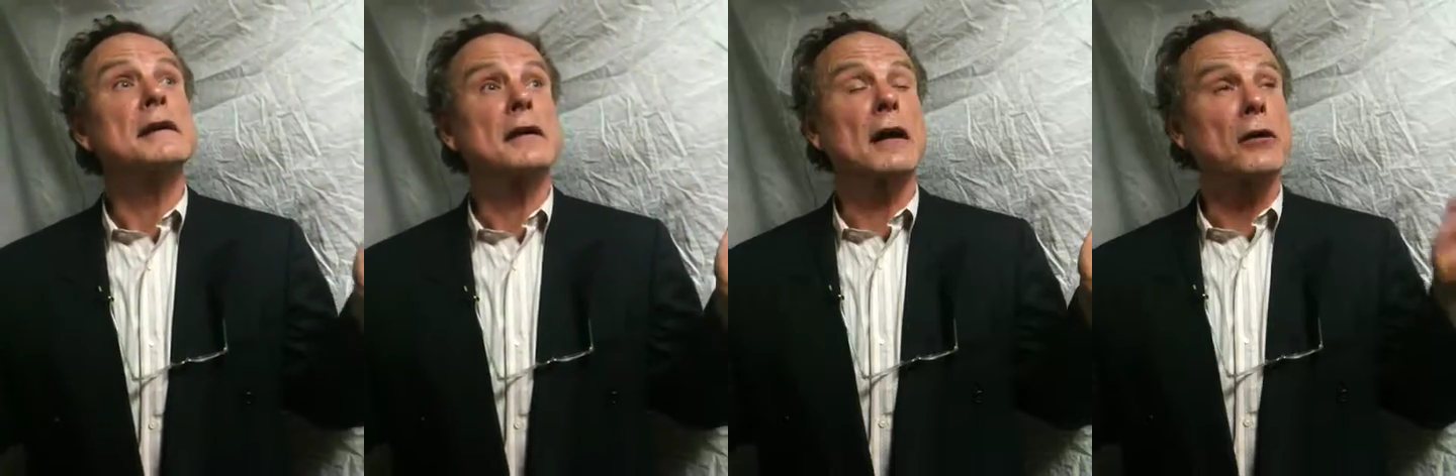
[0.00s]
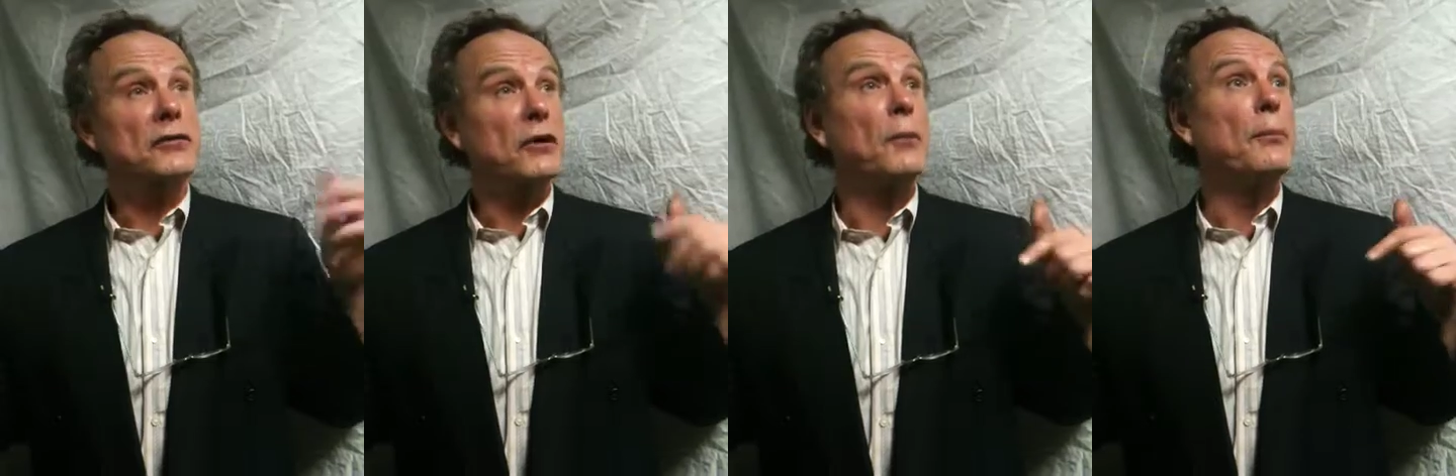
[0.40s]
There are
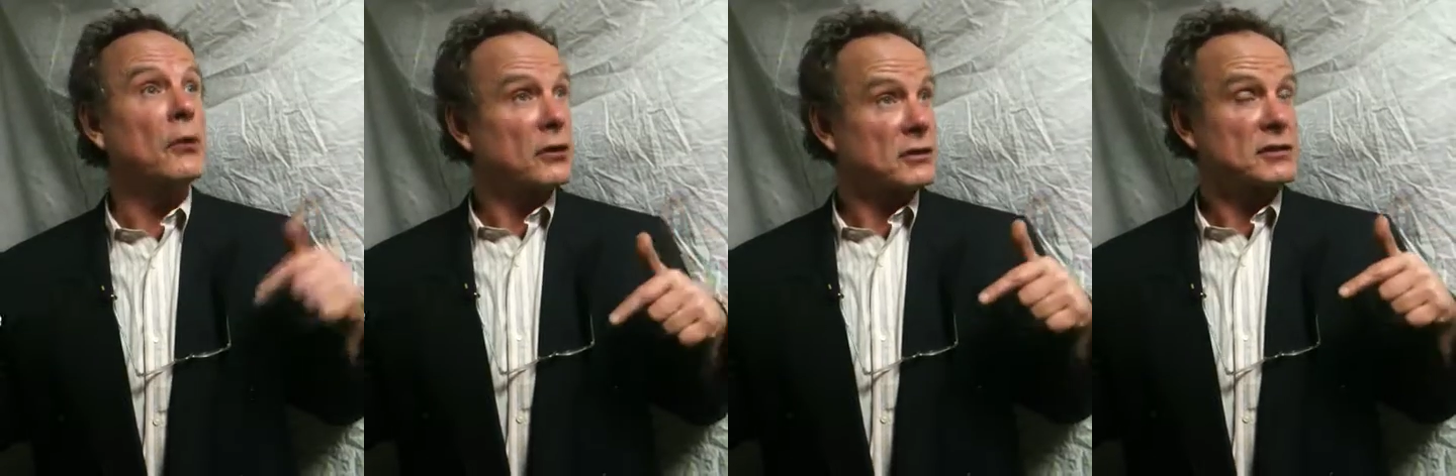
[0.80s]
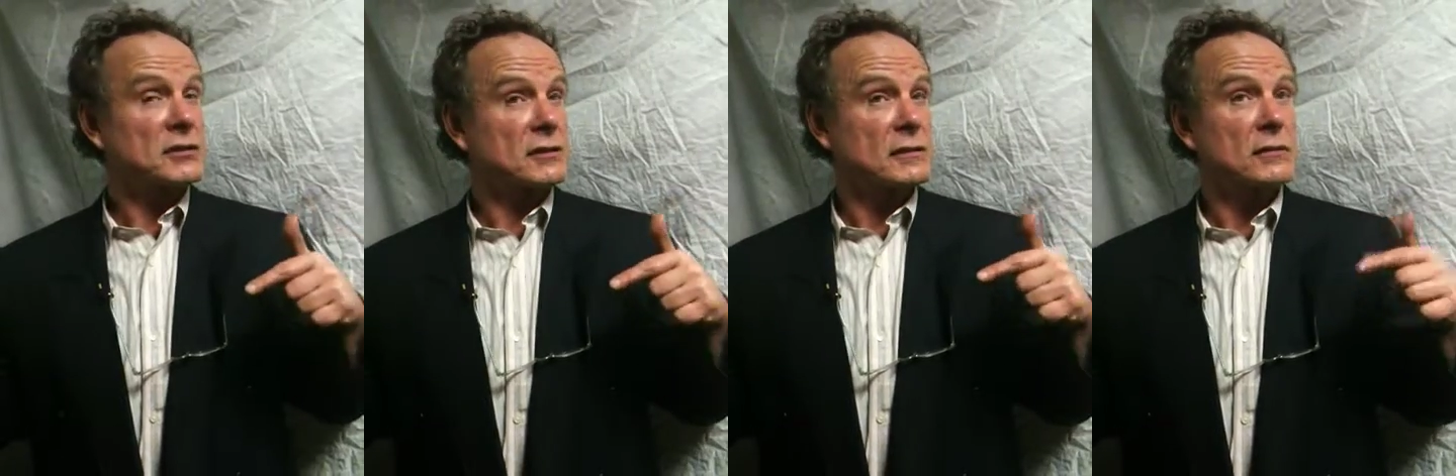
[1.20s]
also
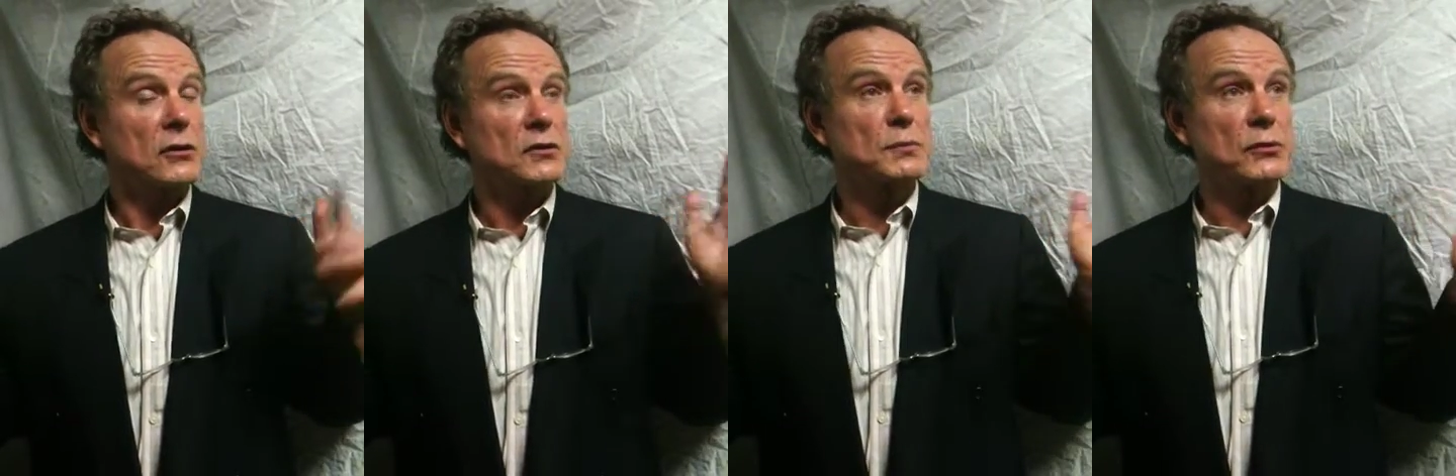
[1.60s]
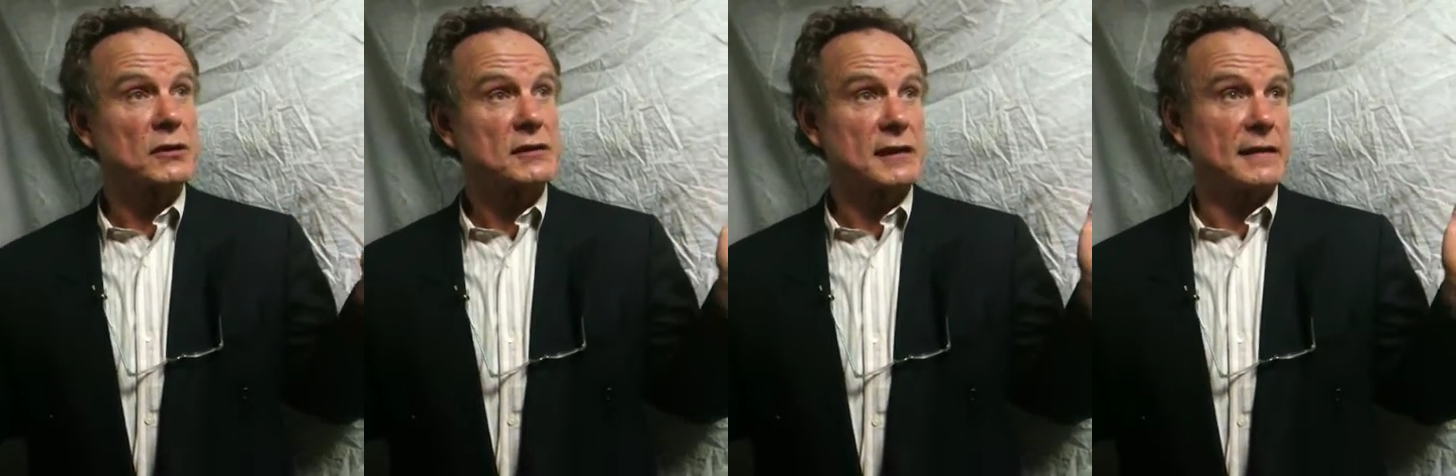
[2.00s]
books those
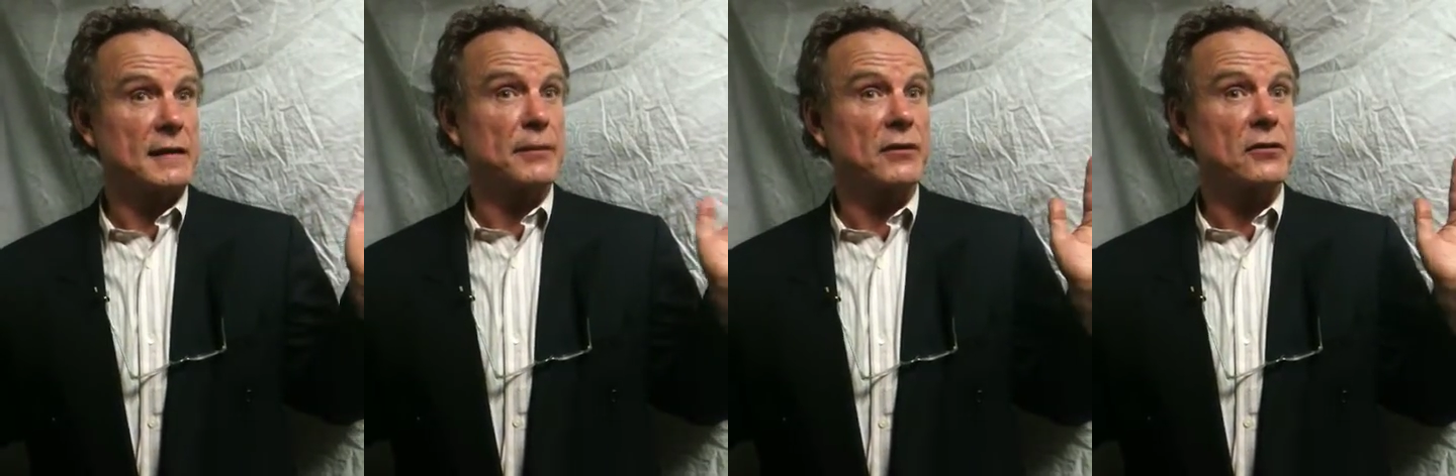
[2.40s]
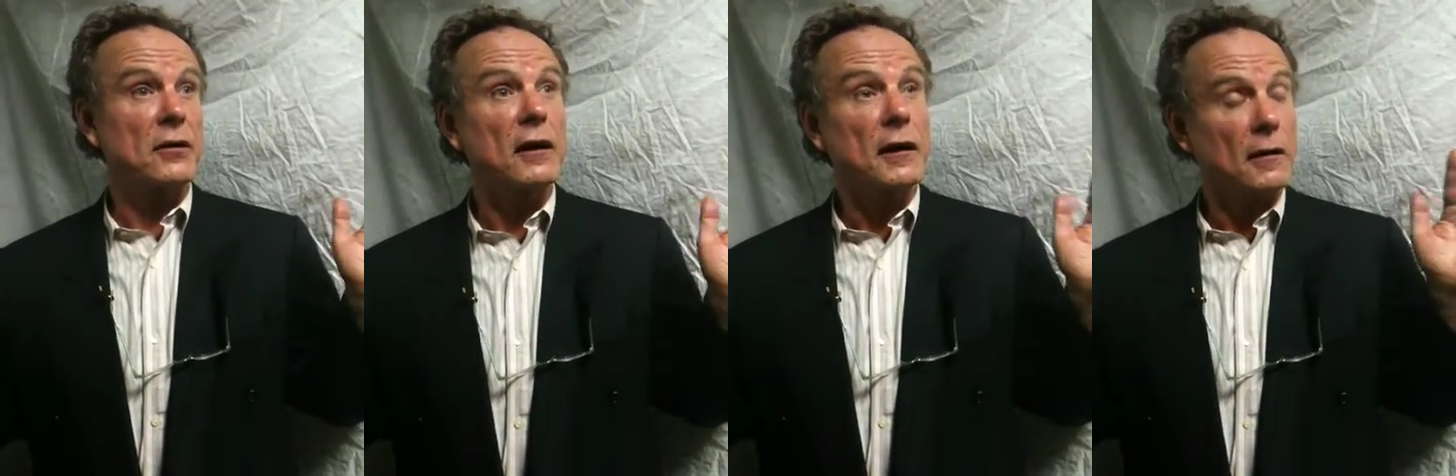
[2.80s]
books in the
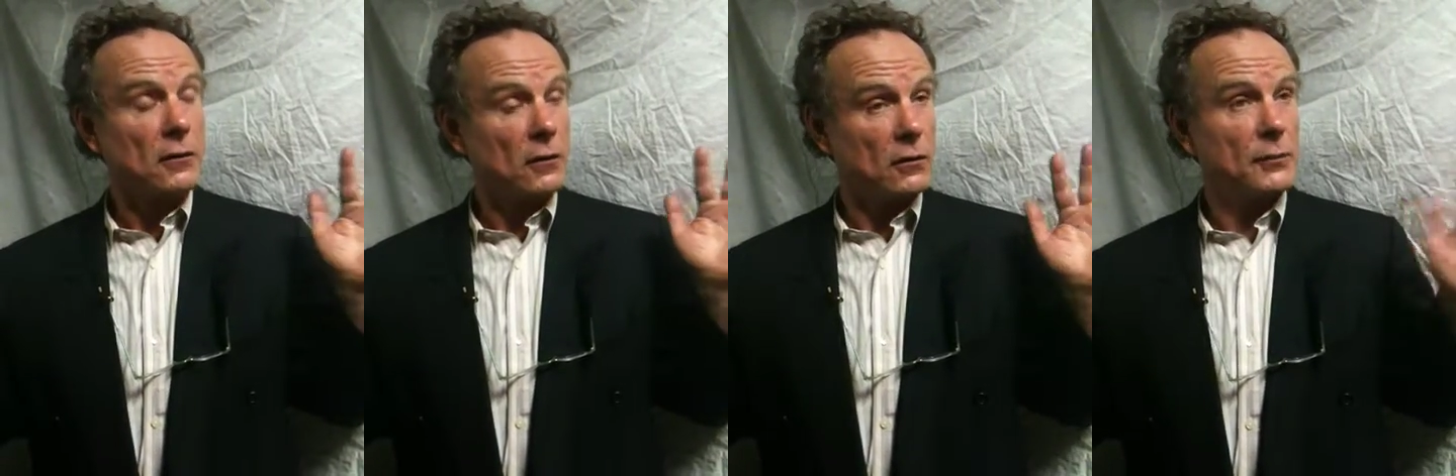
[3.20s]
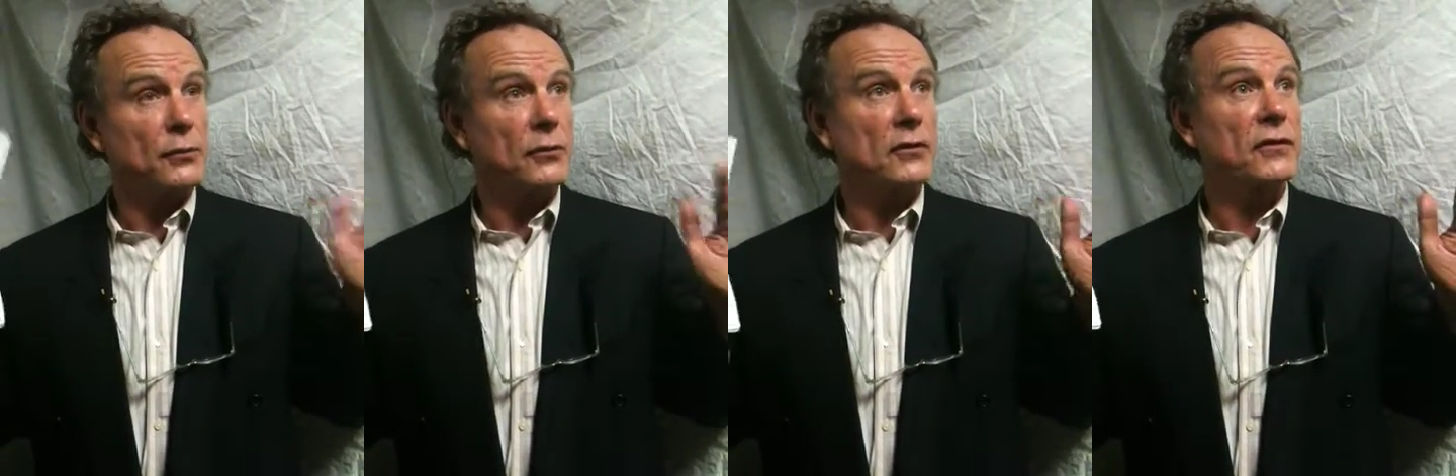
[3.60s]
picture are all the
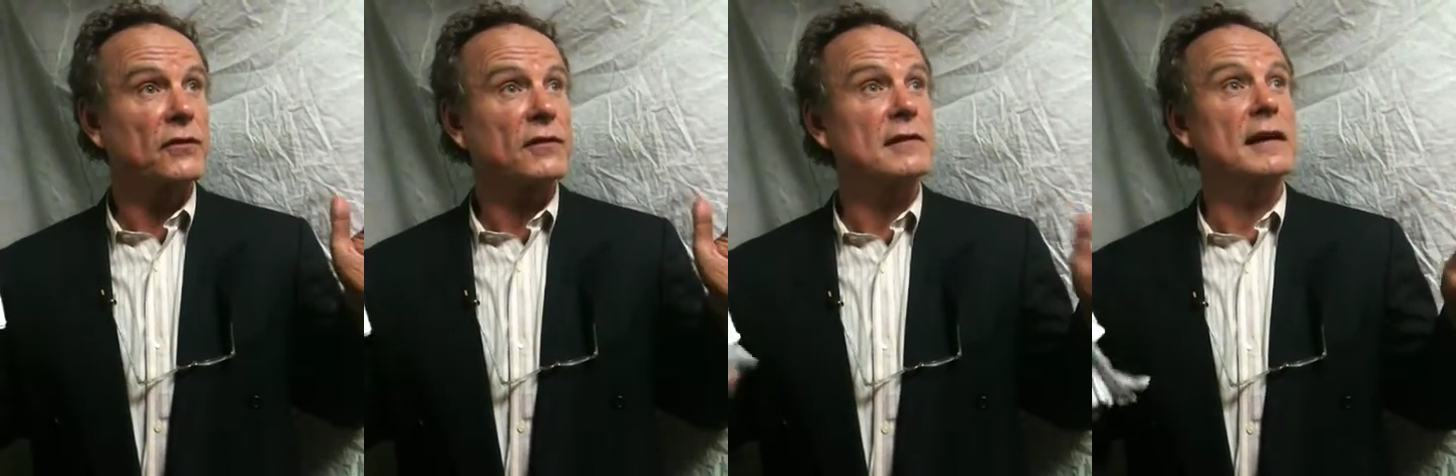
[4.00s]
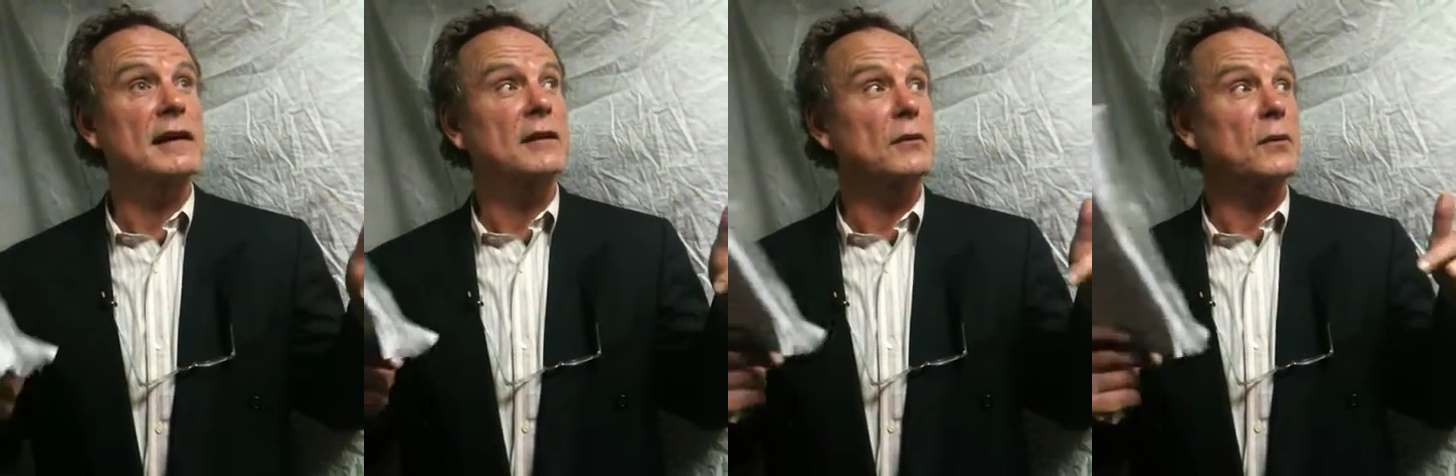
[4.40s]
books
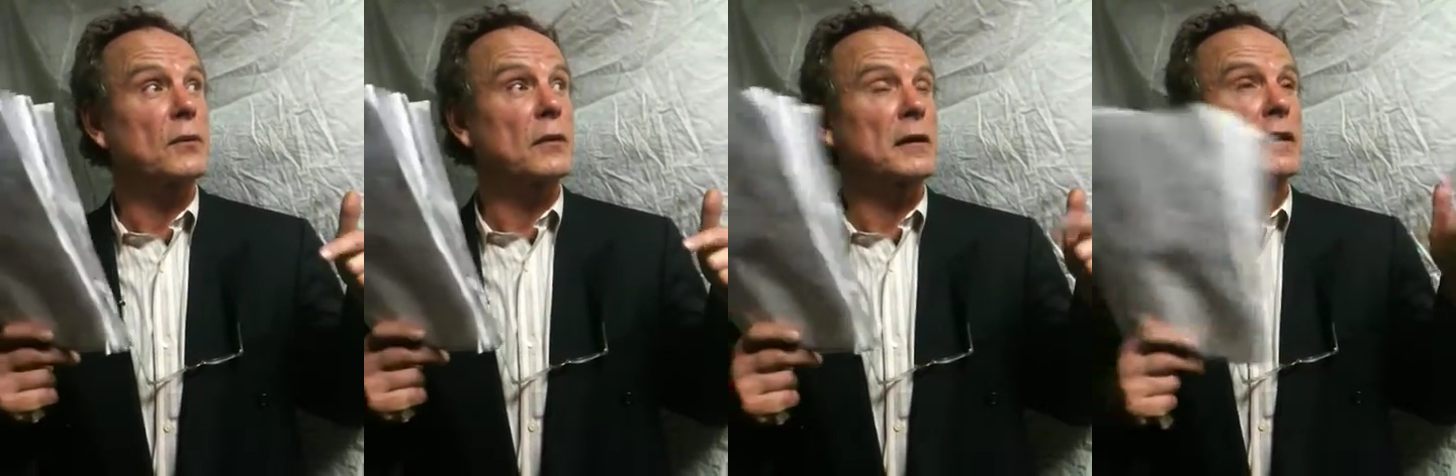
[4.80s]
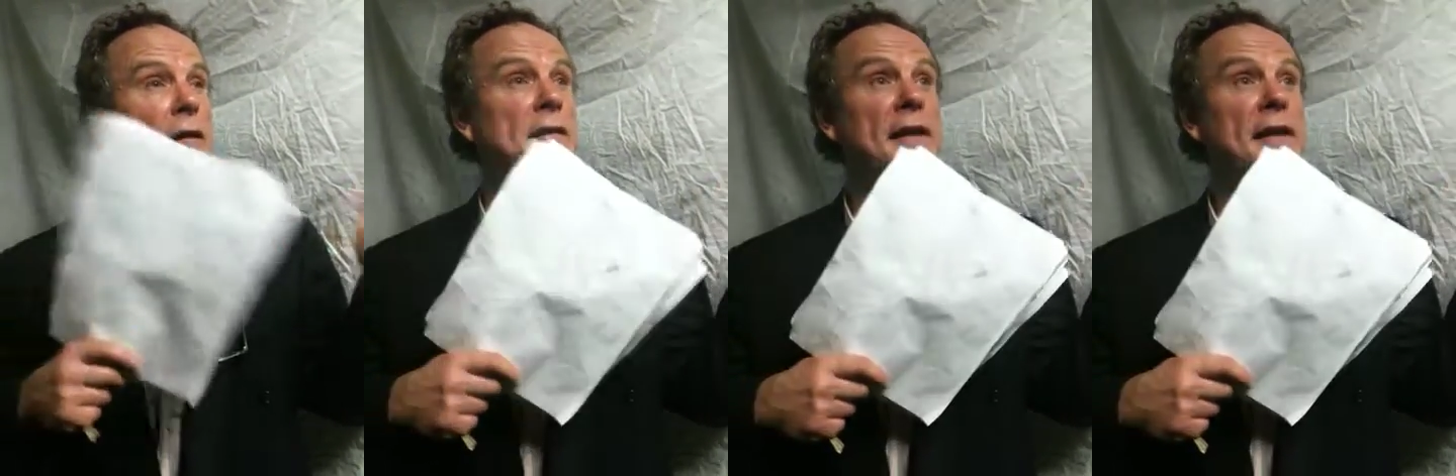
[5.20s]
that were here.